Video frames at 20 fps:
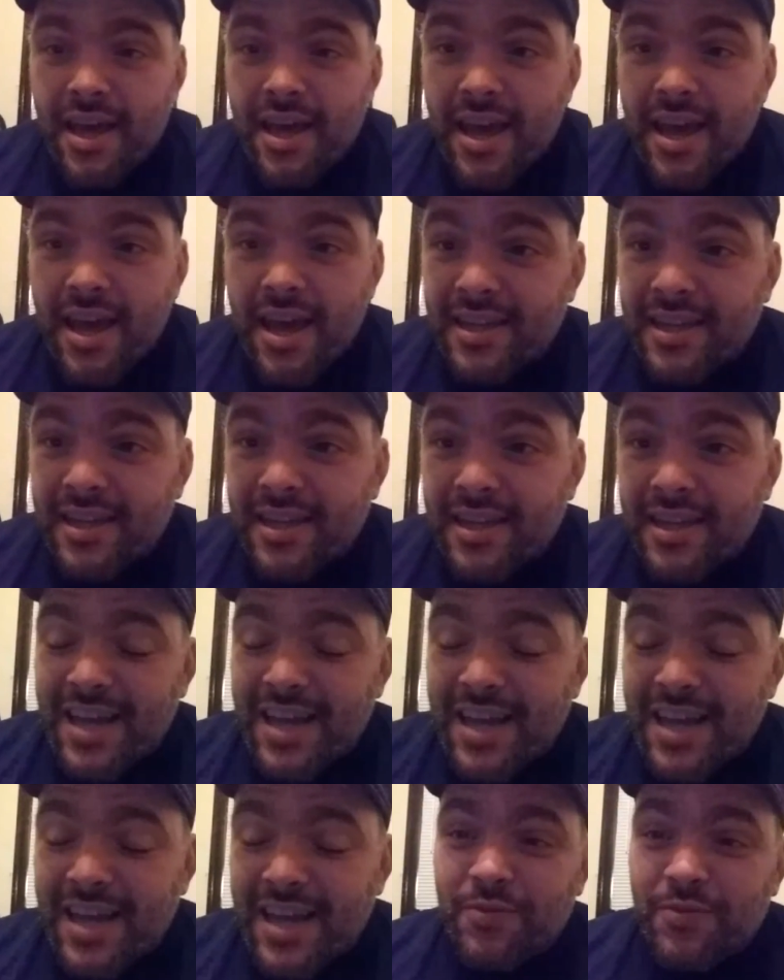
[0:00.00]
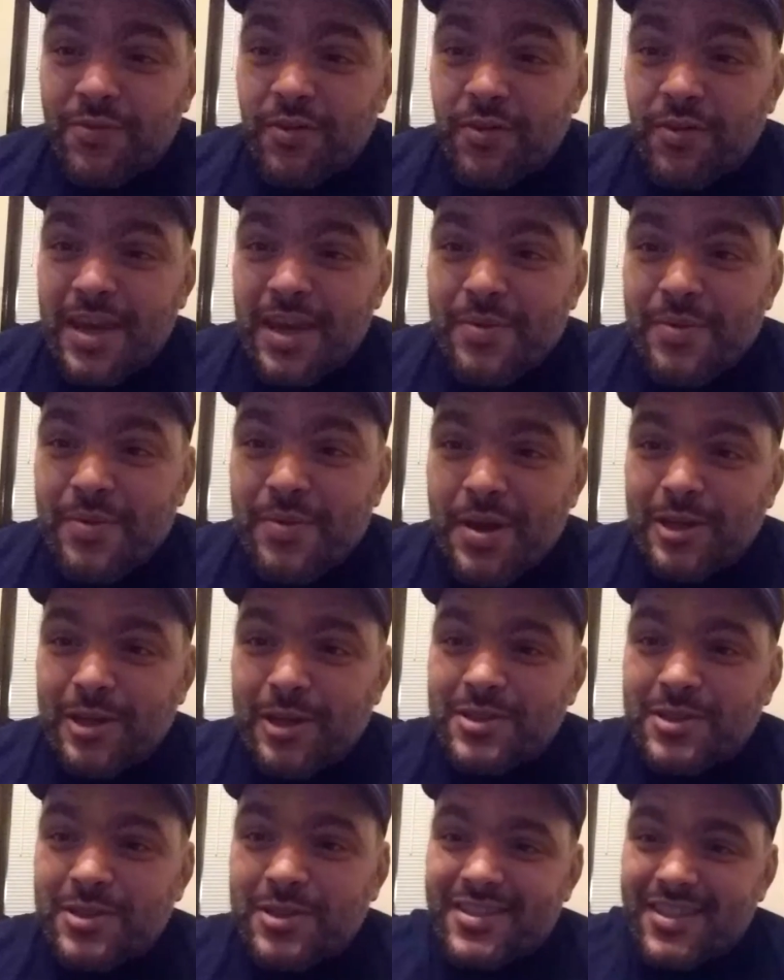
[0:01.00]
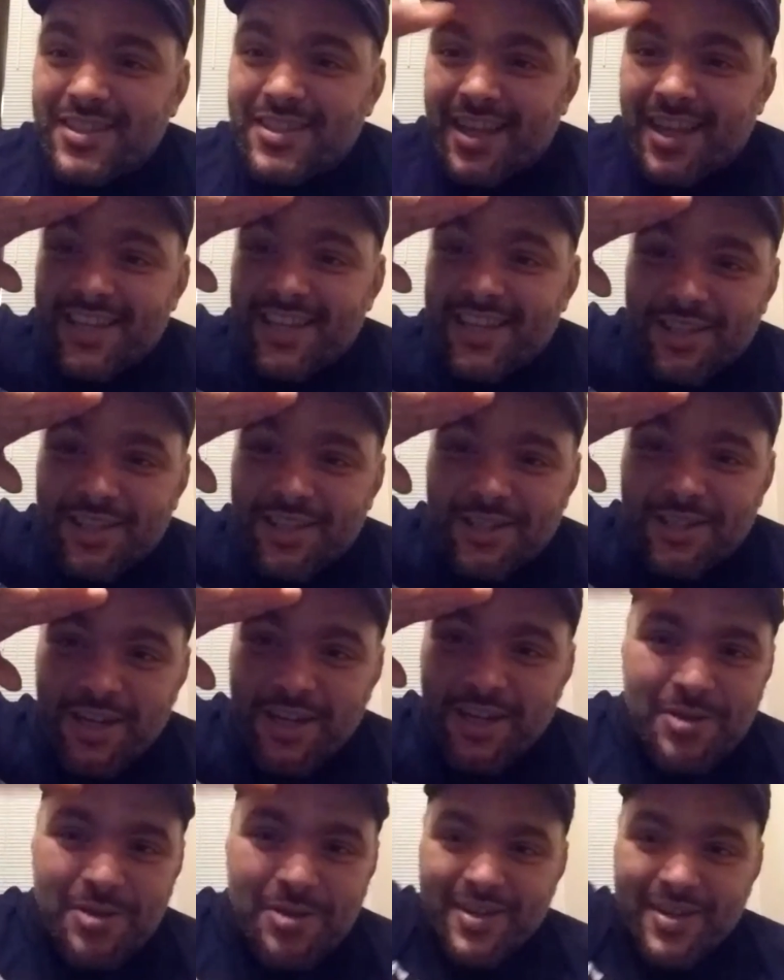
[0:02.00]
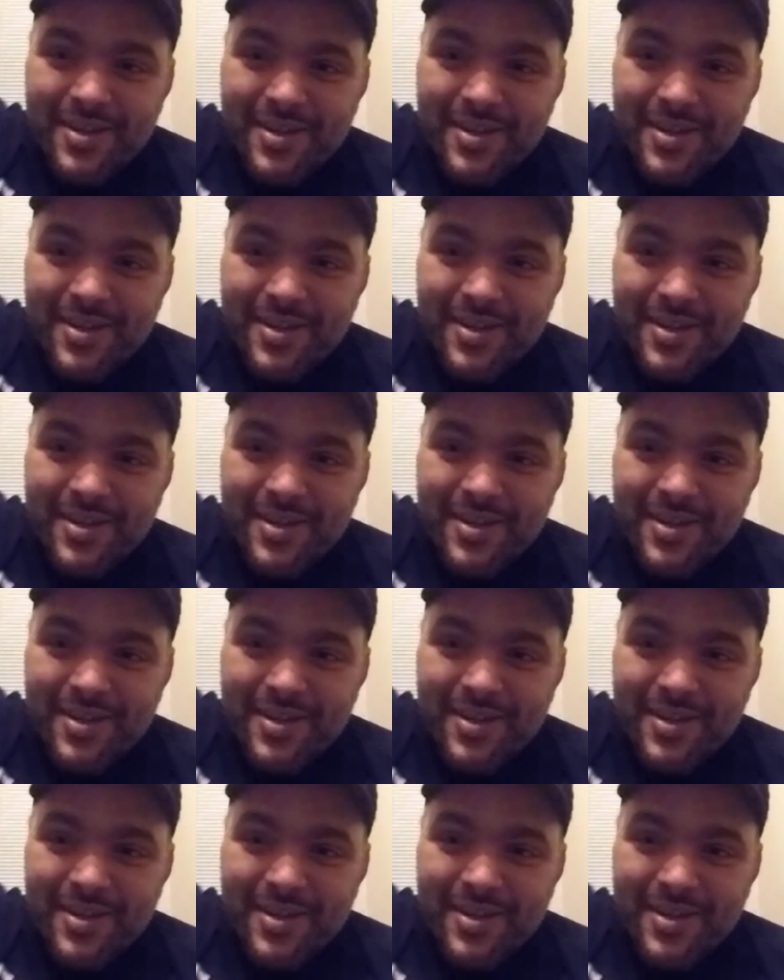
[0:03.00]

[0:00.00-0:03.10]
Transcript: time for emails, ladies and gentlemen.